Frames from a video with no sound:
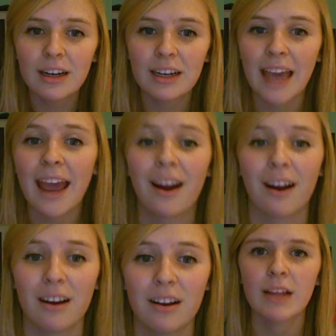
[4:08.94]

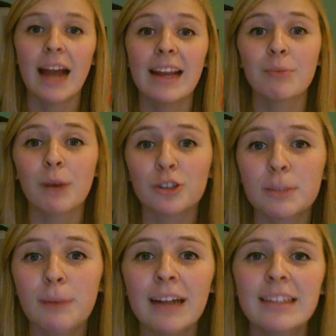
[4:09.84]
care. And in
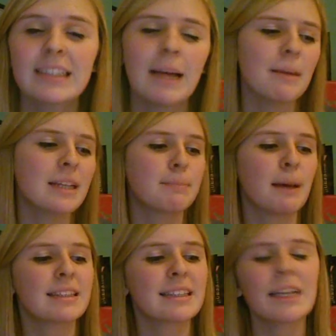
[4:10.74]
retrospect, that means
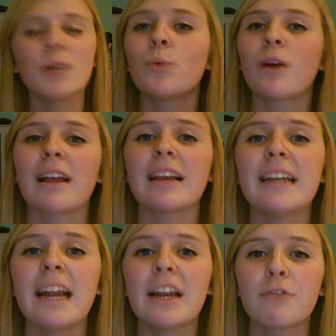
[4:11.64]
basically we're
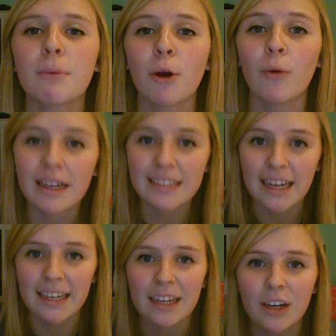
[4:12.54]
alienated from our own
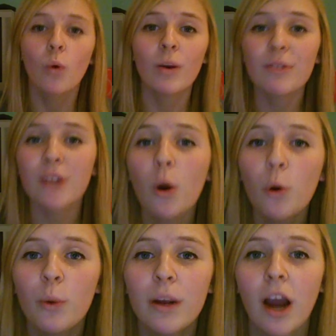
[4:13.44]
identity. We don't know
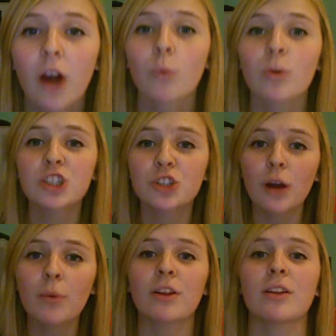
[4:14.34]
who we are. We're
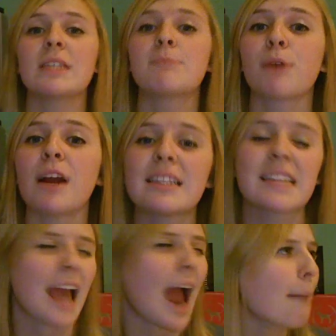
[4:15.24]
struck with all these brands
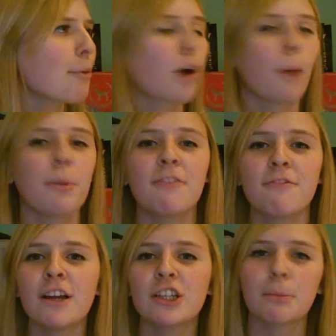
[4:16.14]
like Abercrombie and
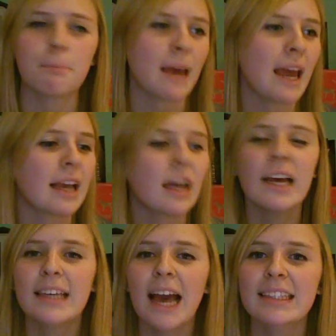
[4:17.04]
Fitch, Pink,
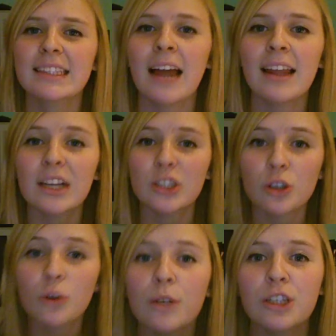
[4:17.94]
Guess, telling us
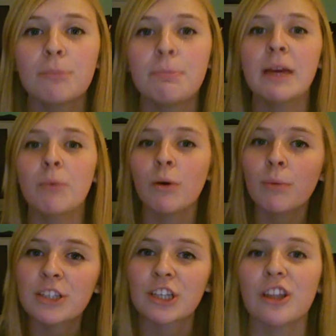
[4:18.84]
who we should be and what
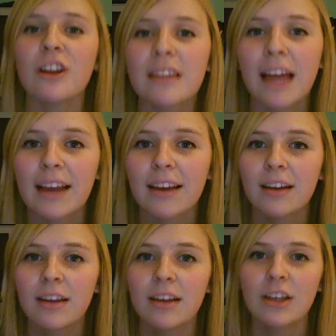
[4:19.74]
we should look like.
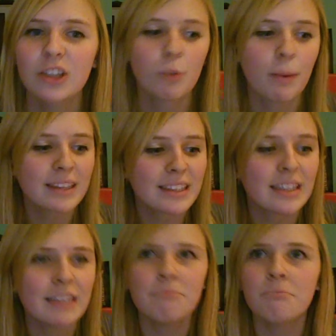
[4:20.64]
So
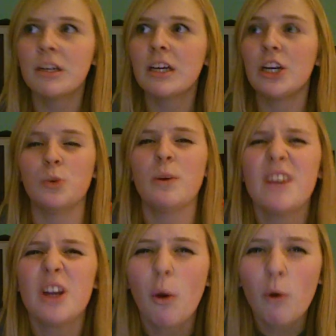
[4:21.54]
basically, do we
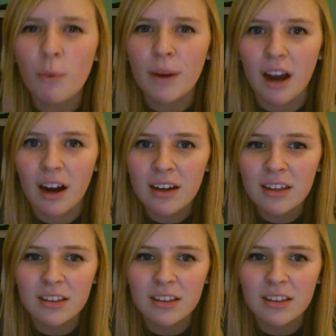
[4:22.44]
even know who we are?